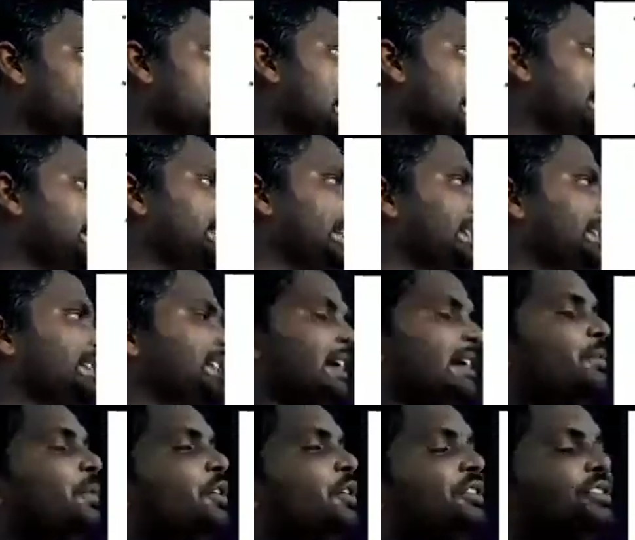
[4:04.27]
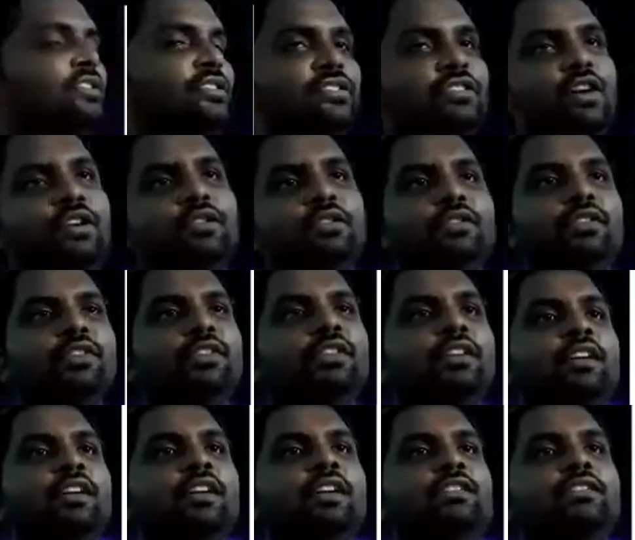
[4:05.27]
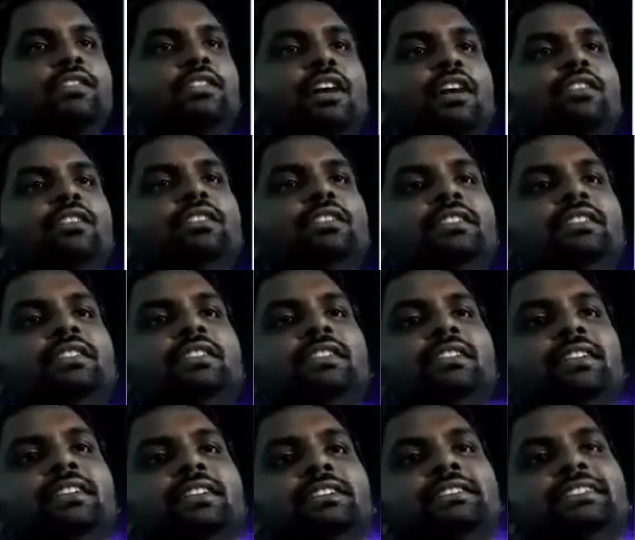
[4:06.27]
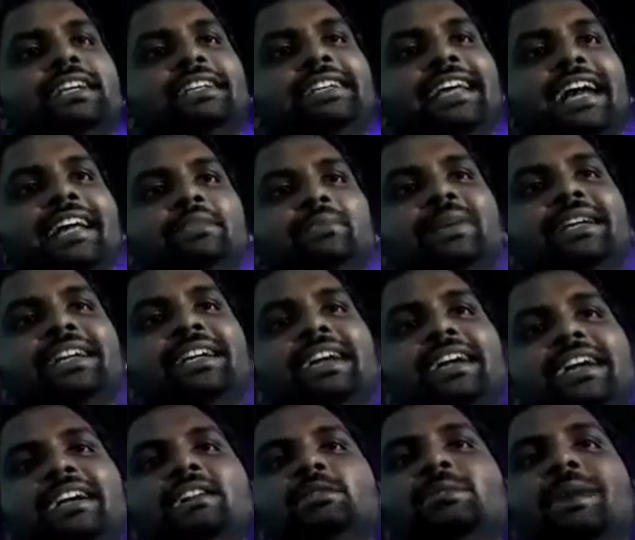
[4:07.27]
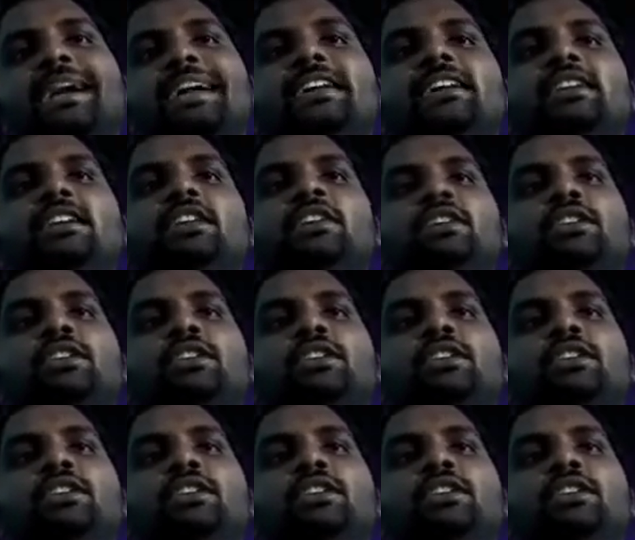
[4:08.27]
I said about sound. Sound that can be heard by